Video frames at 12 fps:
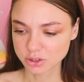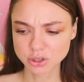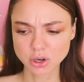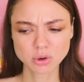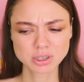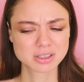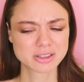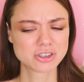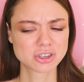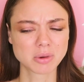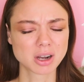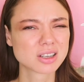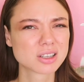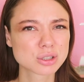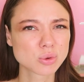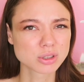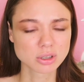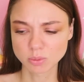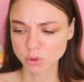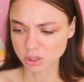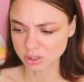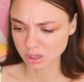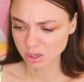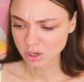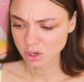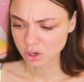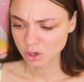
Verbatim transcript: The green looks too acid.